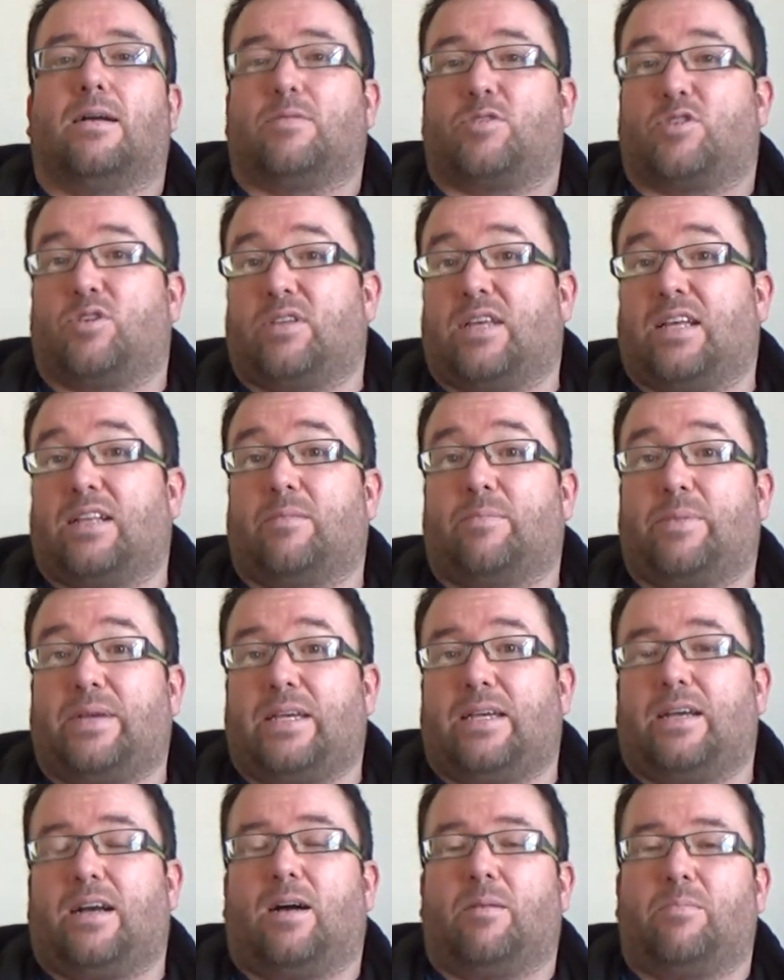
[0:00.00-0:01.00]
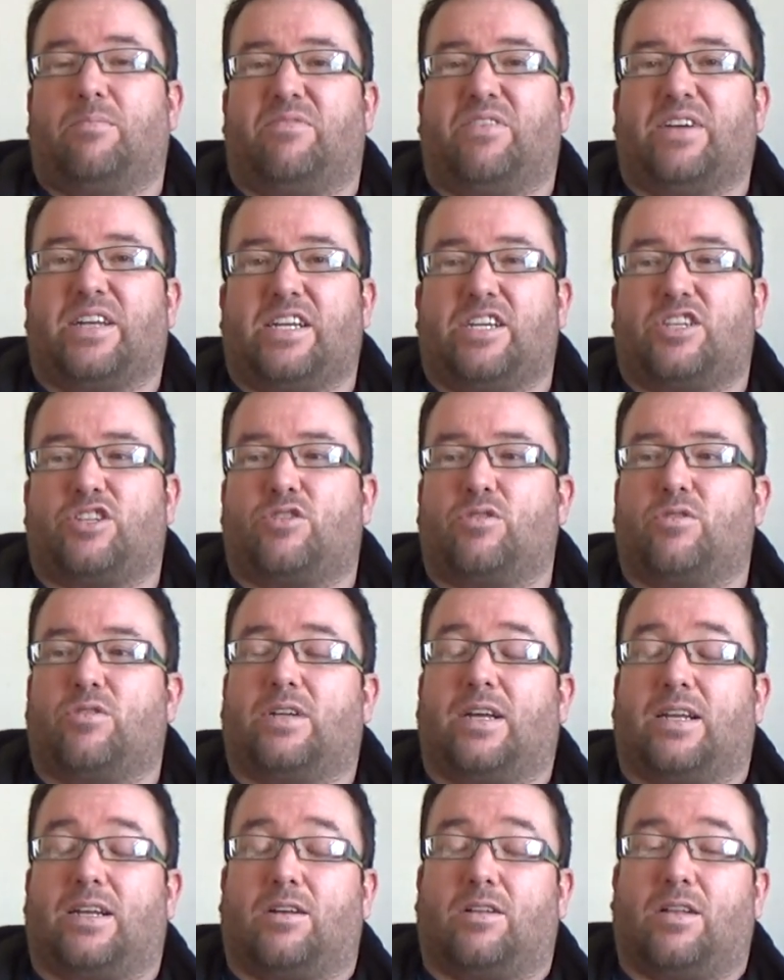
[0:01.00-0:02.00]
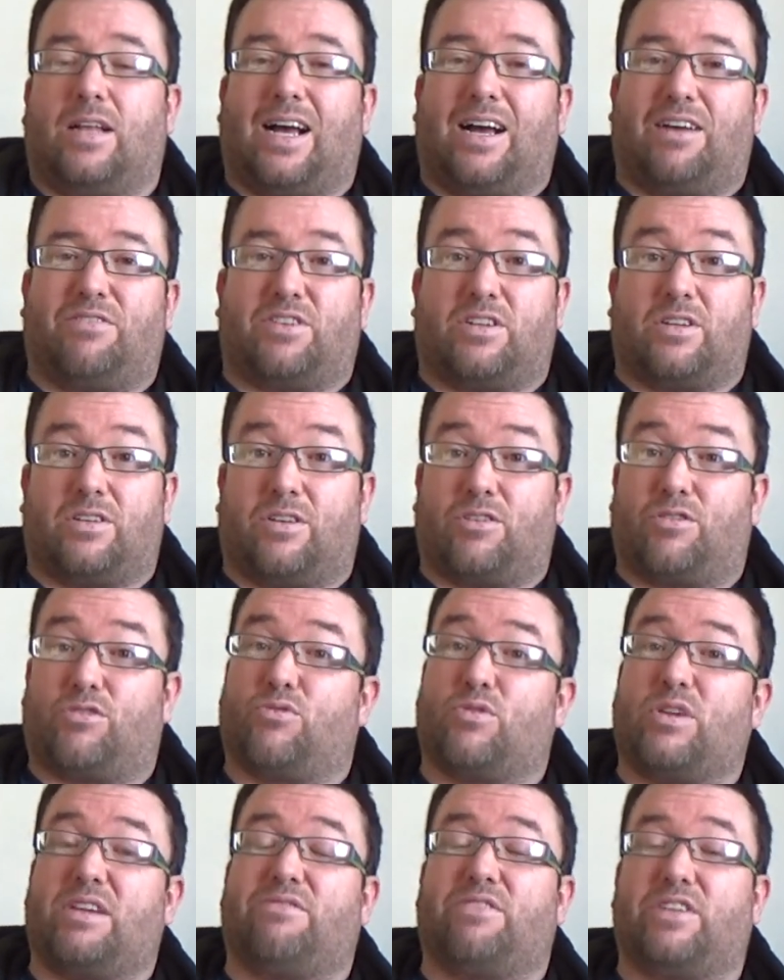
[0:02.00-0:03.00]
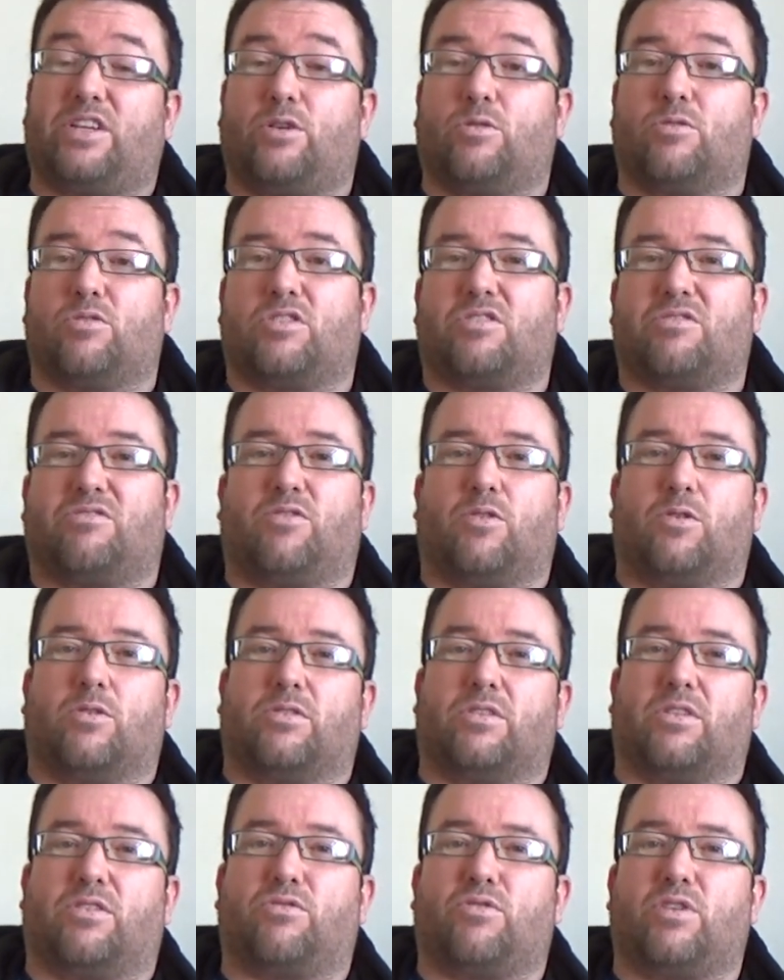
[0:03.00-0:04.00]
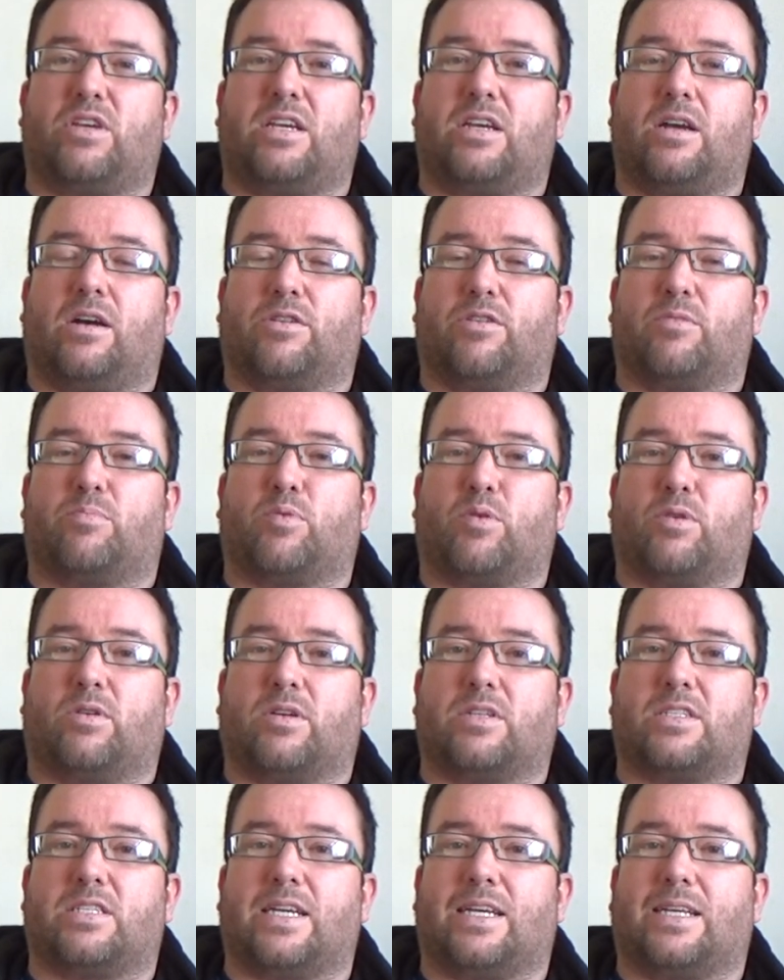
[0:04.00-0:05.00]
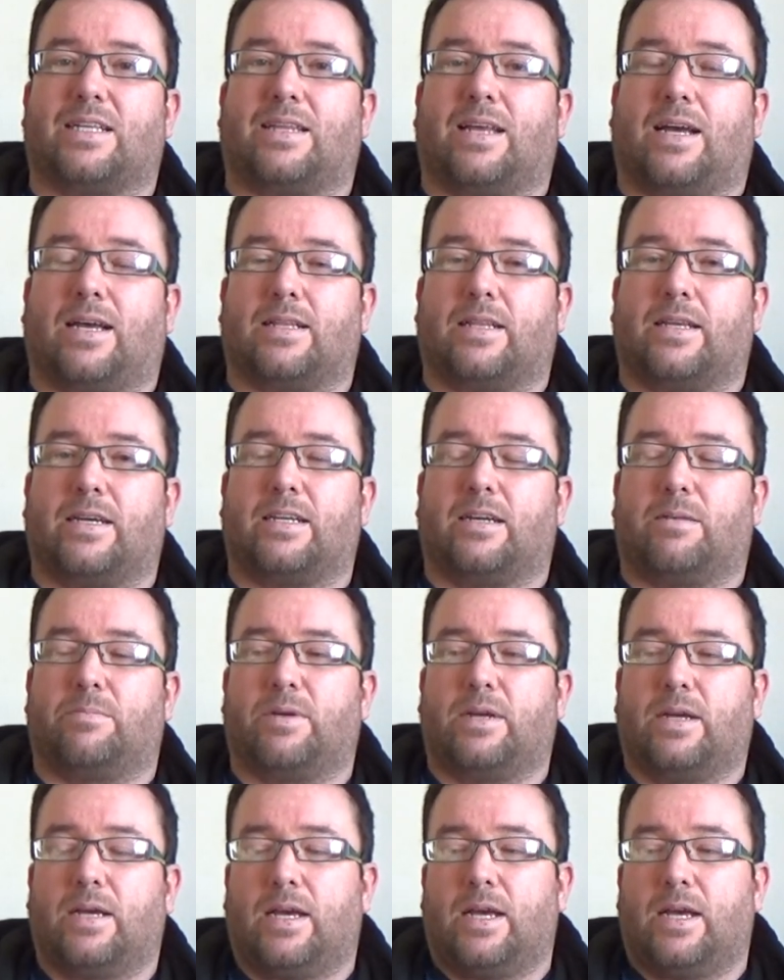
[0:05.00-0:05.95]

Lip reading: so that'll be up very soon, and I'll have another 3 videos for the 3 other products in that lineup.